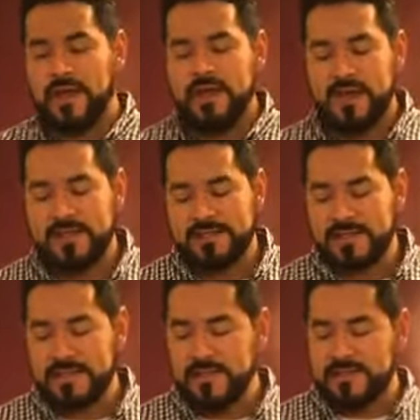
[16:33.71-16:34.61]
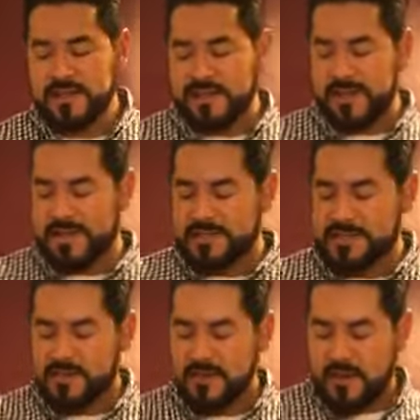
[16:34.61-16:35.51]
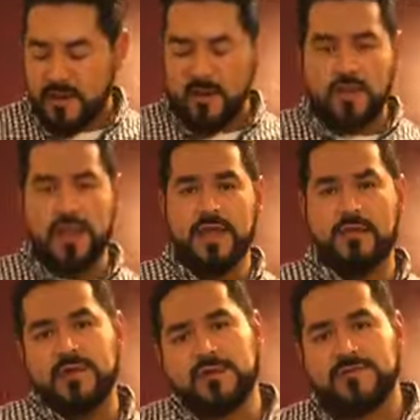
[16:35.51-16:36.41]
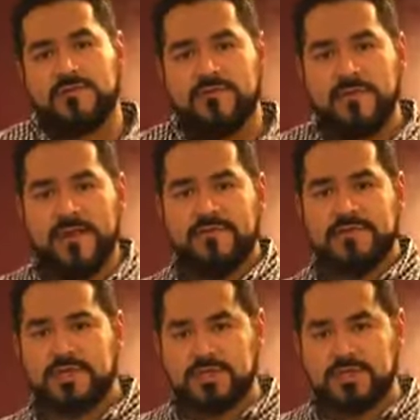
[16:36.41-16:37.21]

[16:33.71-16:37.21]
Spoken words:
Let it sit in there. It's gonna taste really good with all those fruit flavors,